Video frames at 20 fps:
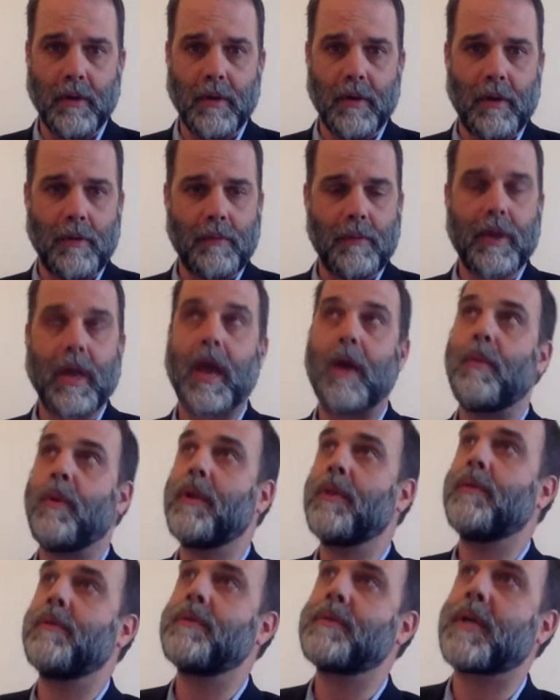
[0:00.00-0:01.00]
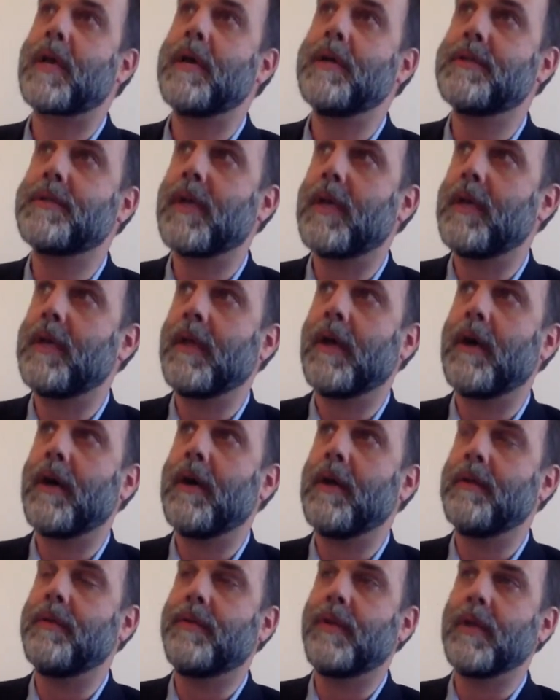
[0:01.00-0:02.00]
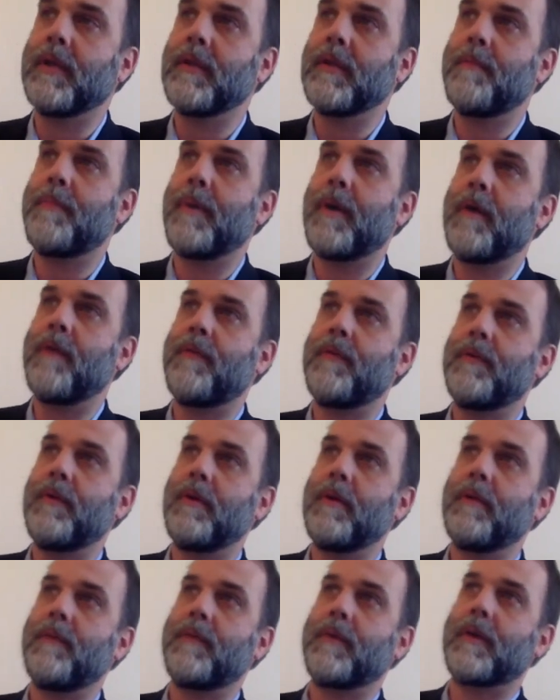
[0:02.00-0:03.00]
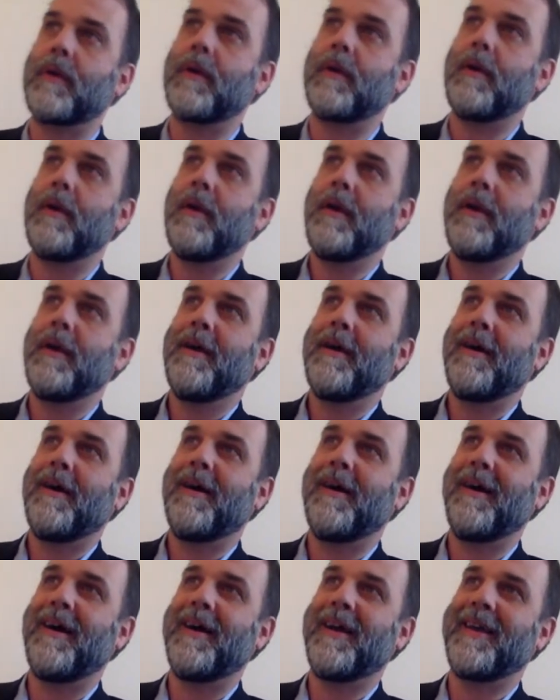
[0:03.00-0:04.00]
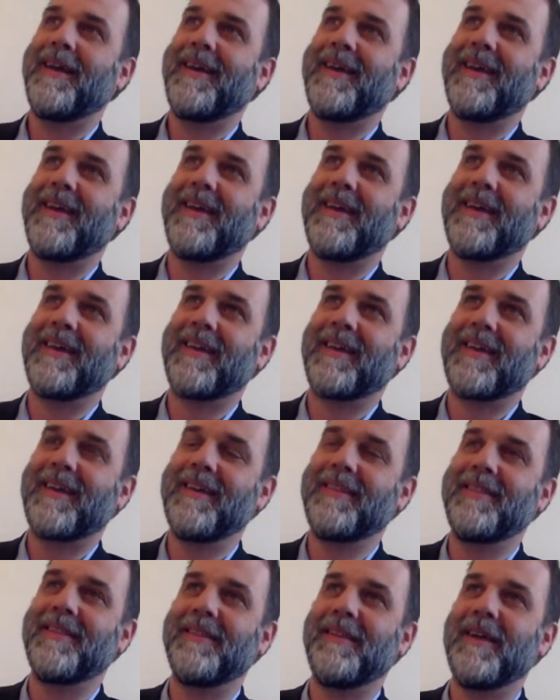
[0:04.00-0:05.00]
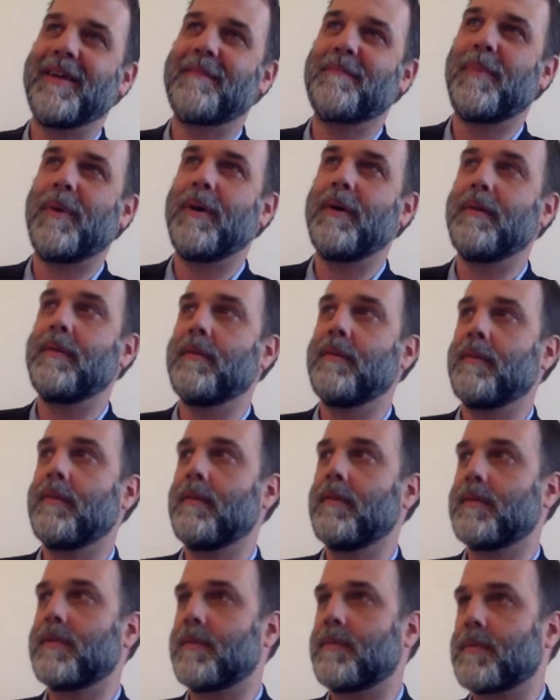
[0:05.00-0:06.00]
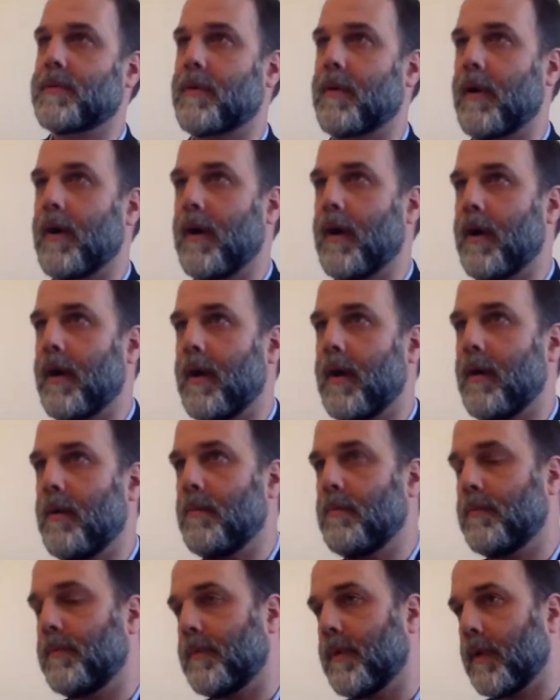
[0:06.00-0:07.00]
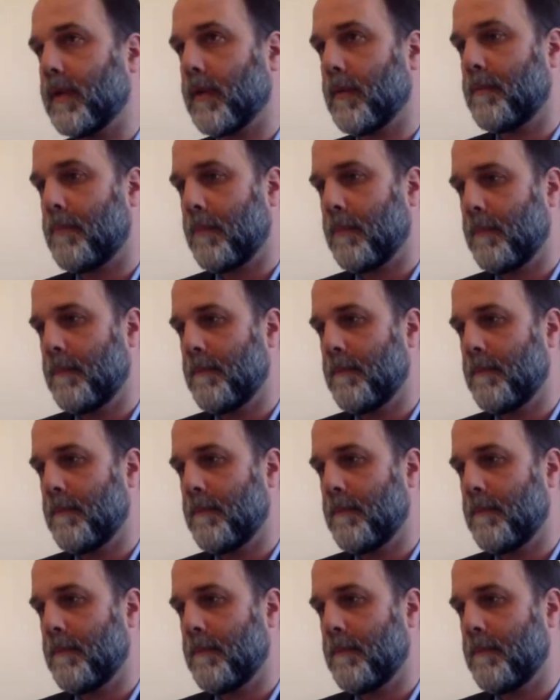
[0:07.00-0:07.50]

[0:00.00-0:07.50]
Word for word: uh, oh God, what do those guys say? ding the bell for notification. hit the like button, subscribe, ding the